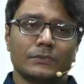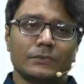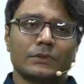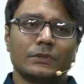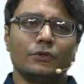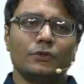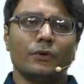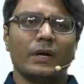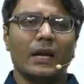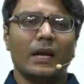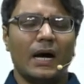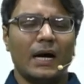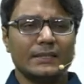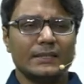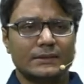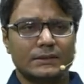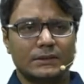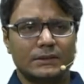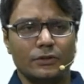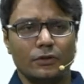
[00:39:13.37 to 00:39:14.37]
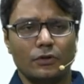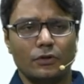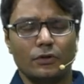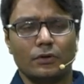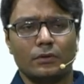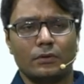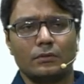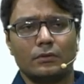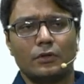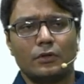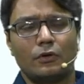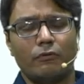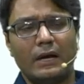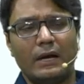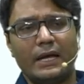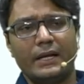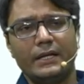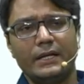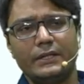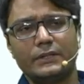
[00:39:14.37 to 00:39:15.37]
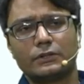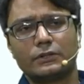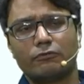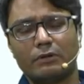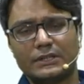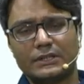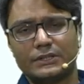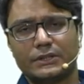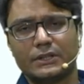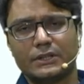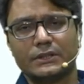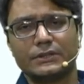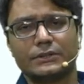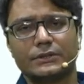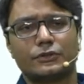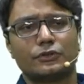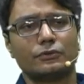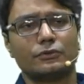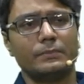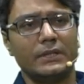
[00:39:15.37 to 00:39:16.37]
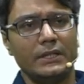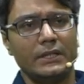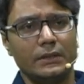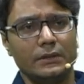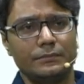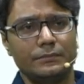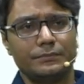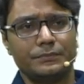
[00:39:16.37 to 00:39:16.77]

You can ask your queries, questions to me